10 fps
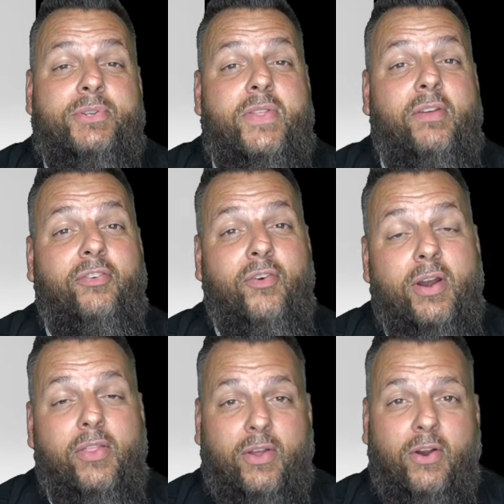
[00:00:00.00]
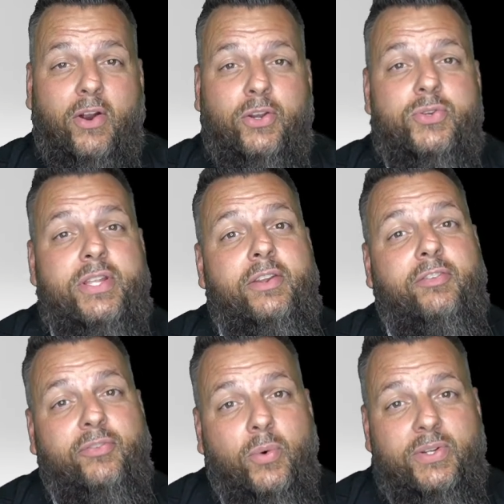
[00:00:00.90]
on the front of the card. Usually they're
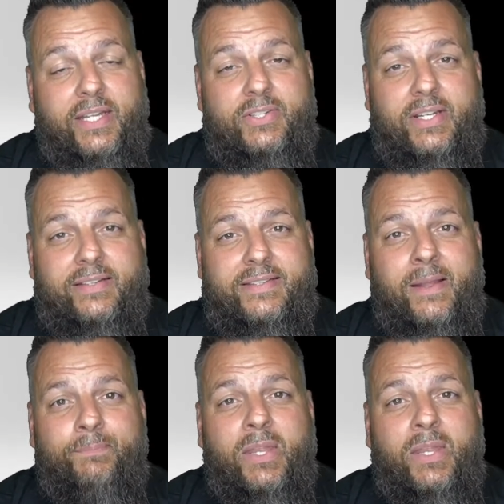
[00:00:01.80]
4 digits.